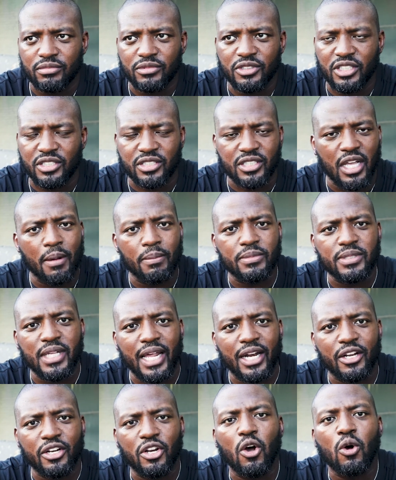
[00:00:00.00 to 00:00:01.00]
just coming
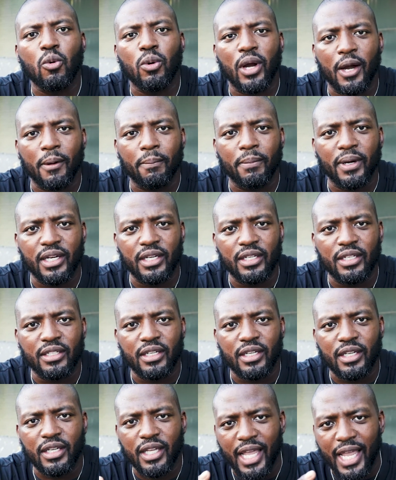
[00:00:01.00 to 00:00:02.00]
out of nowhere, but
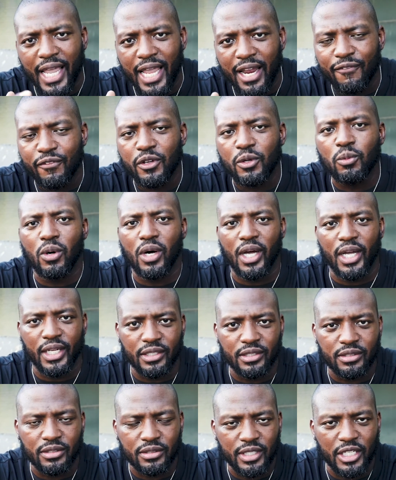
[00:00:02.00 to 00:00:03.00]

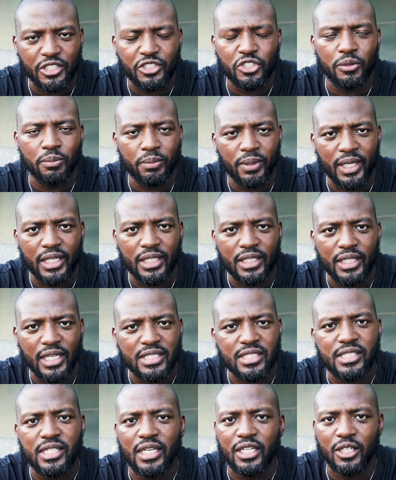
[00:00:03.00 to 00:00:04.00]
everyone that you meet
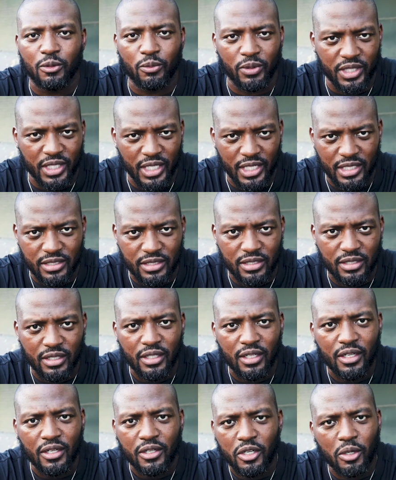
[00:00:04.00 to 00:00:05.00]
is dealing with this.
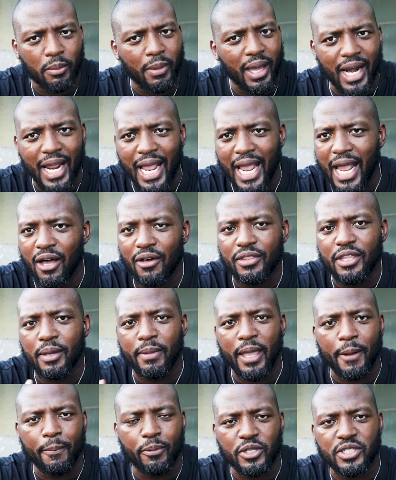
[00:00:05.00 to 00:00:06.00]
No matter how they
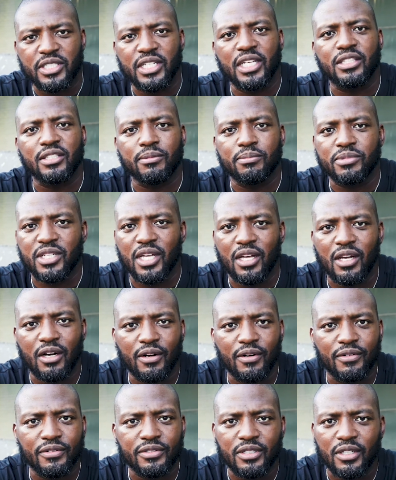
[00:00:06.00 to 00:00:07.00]
may present
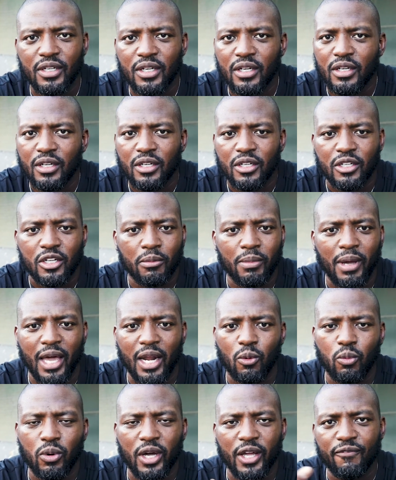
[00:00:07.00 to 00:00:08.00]
themselves, no
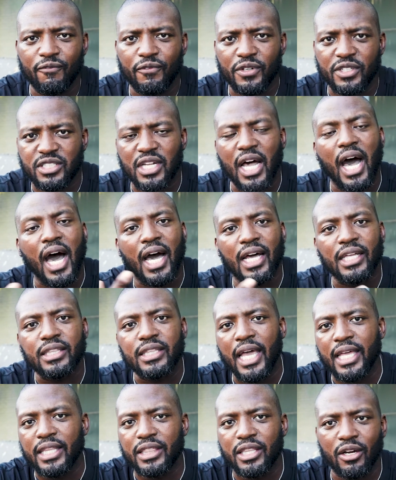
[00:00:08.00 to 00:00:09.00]
matter what facade
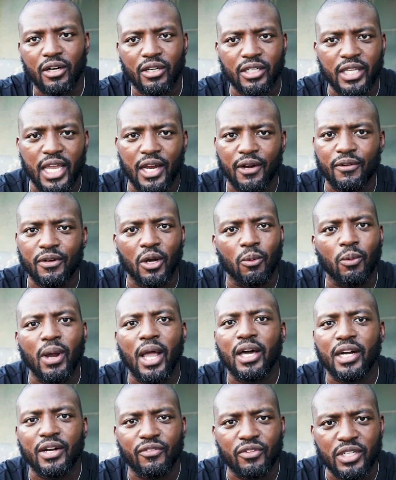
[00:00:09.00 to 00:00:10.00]
that they're carrying
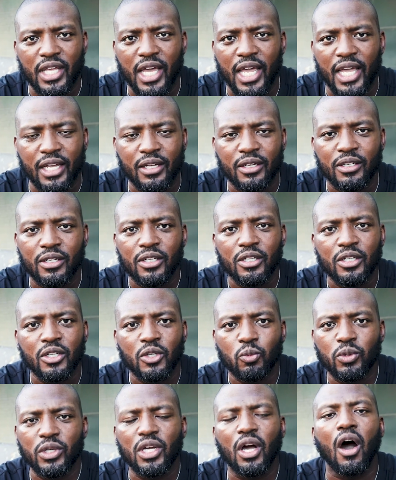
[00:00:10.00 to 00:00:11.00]
around every day,
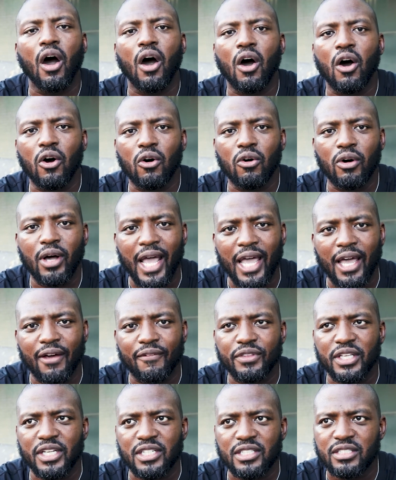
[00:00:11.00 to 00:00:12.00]
we all
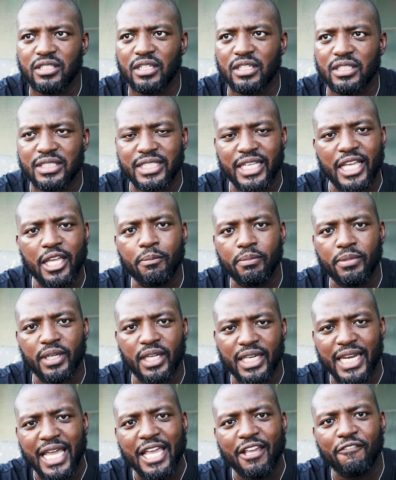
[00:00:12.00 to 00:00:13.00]
have this deep,
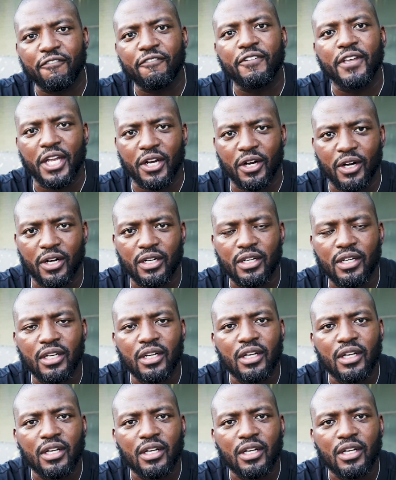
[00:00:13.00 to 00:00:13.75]
innate fear